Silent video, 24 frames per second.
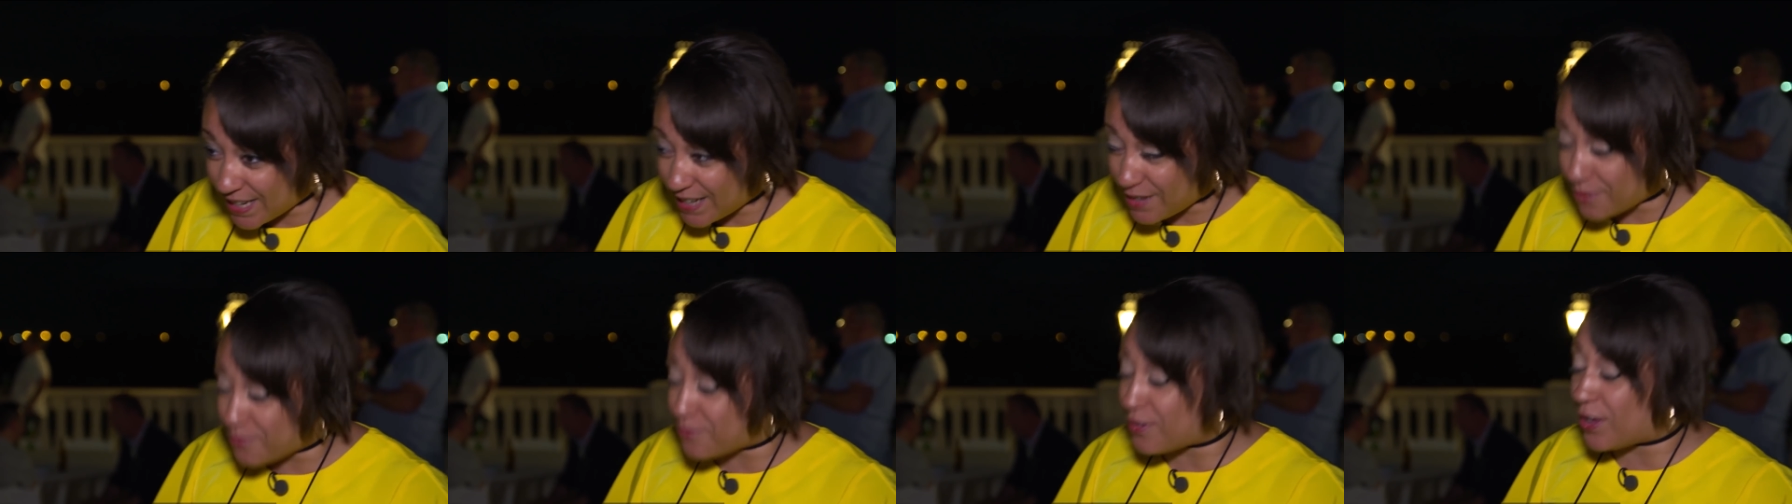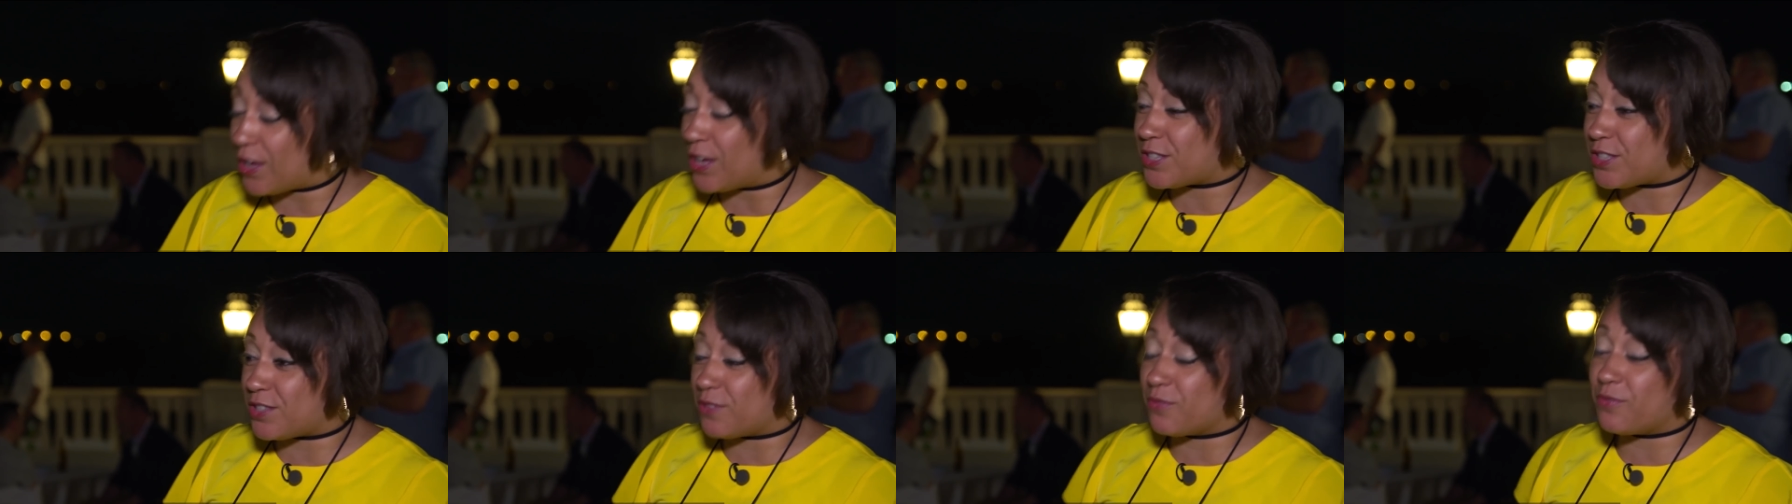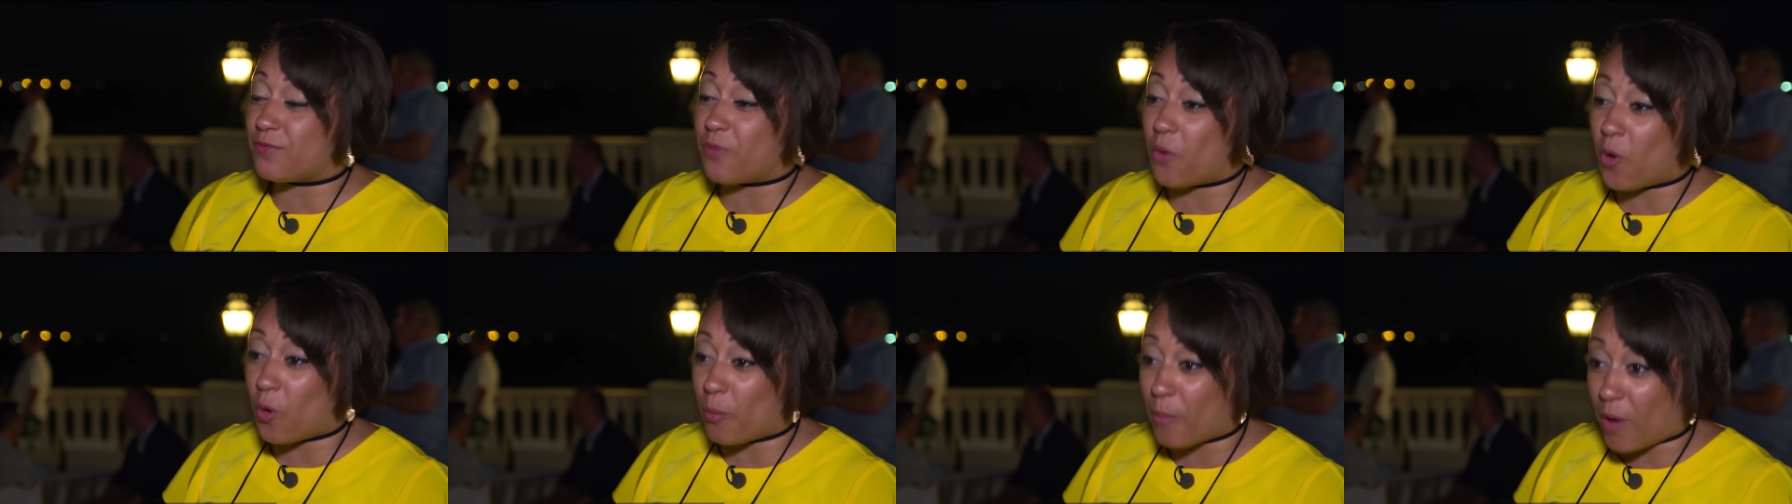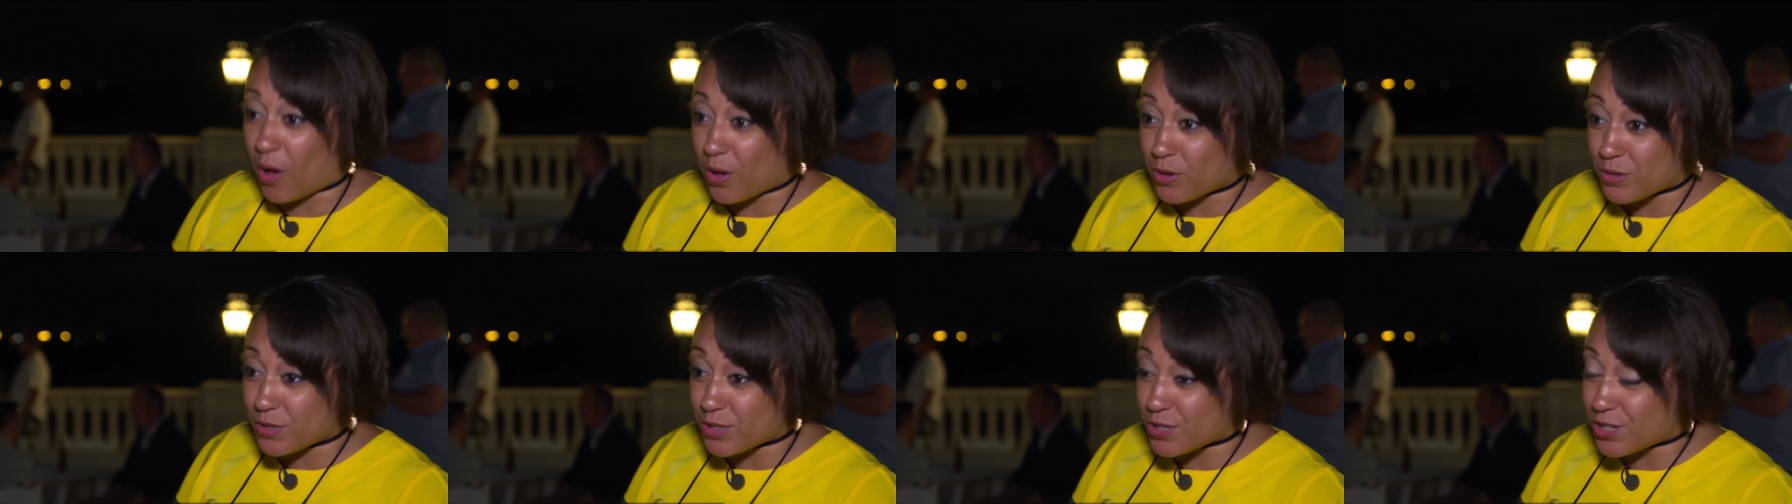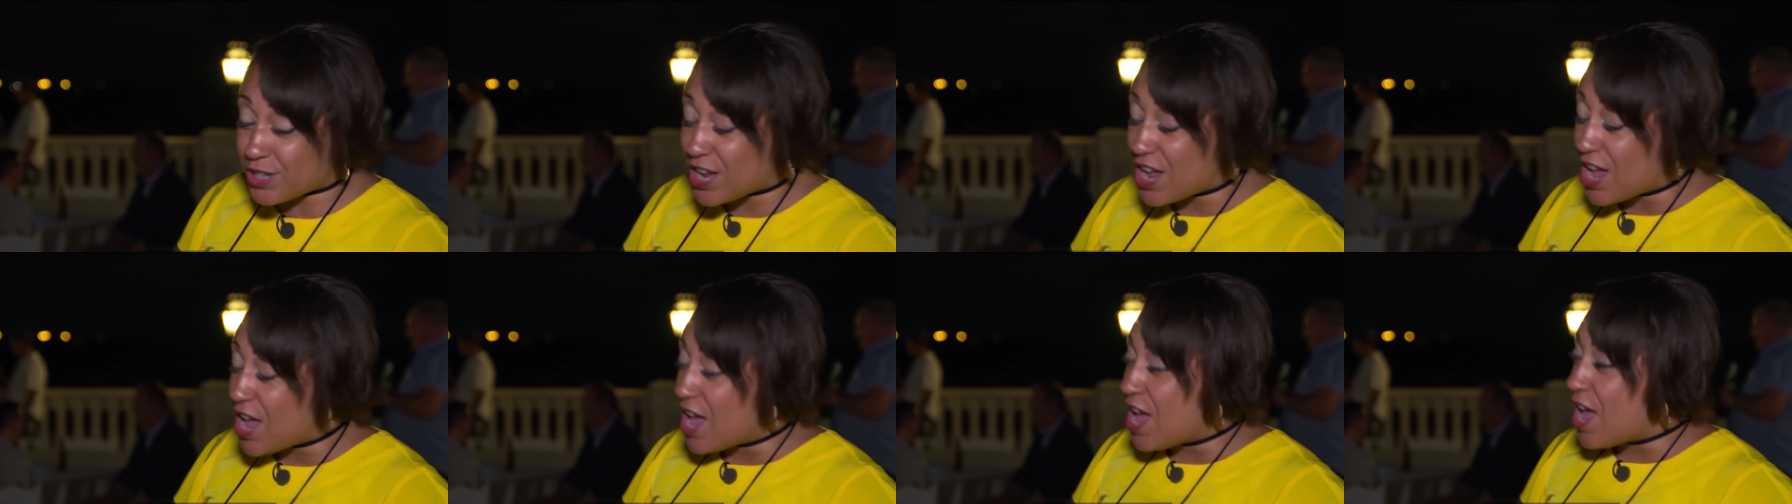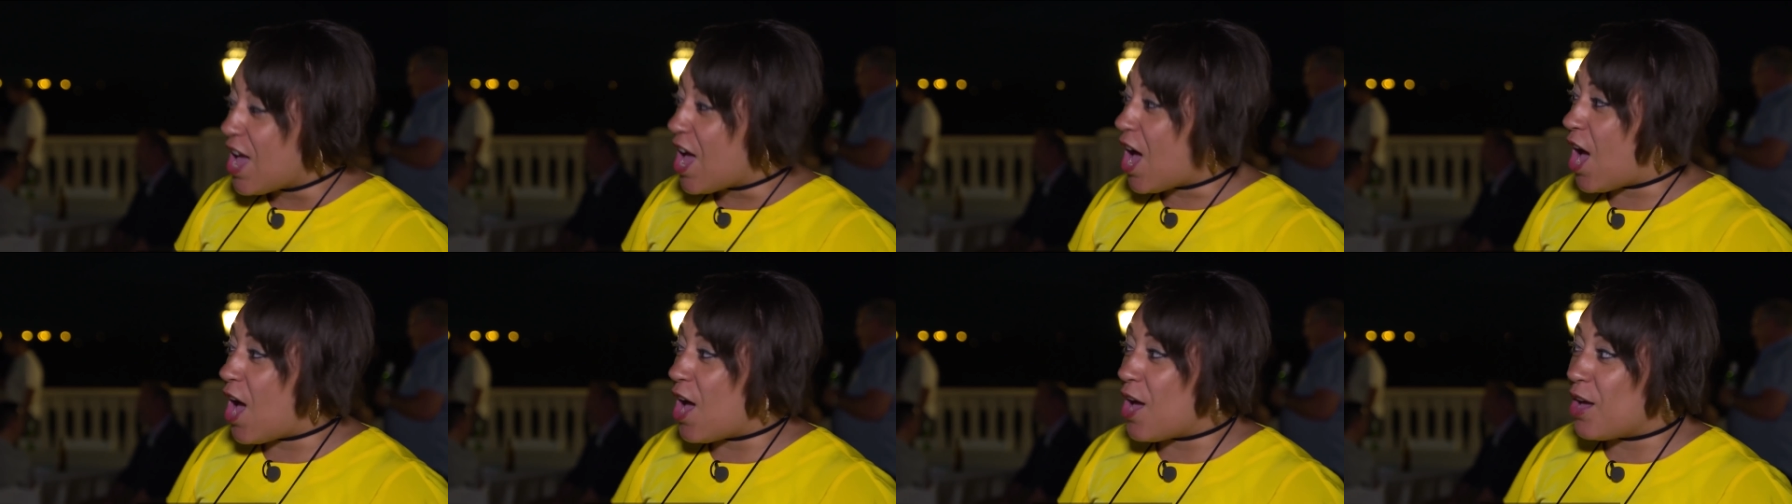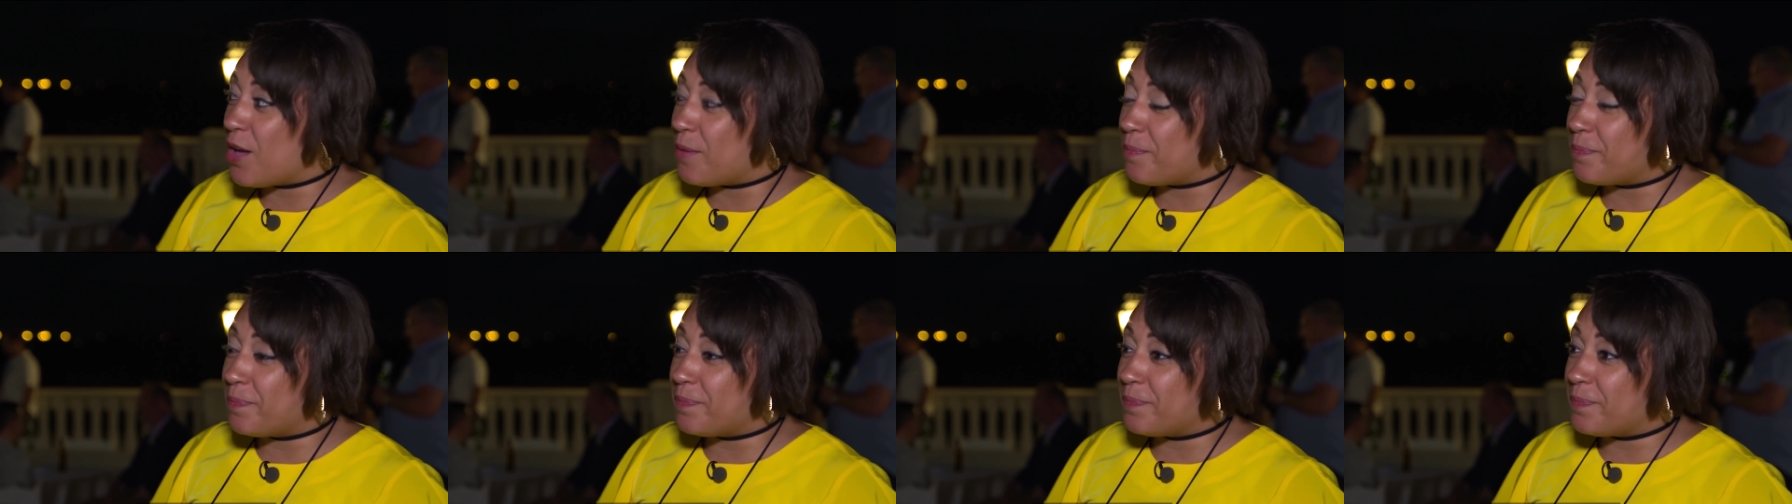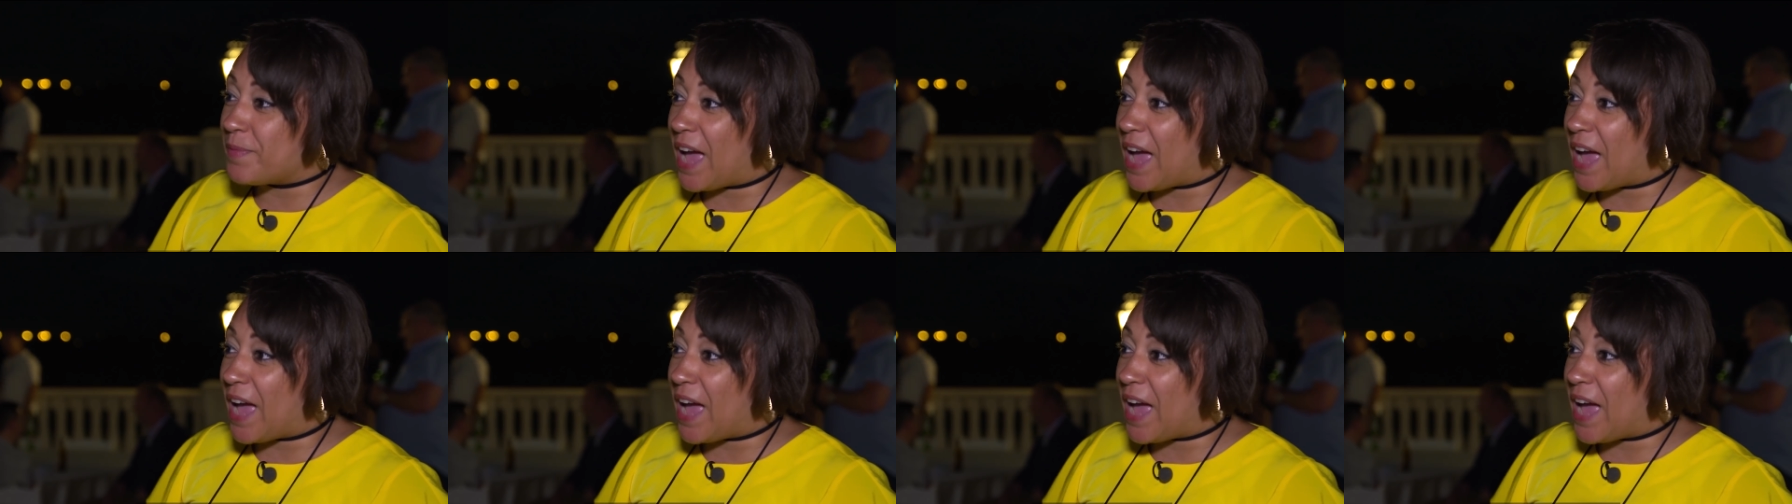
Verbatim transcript: first and foremost um,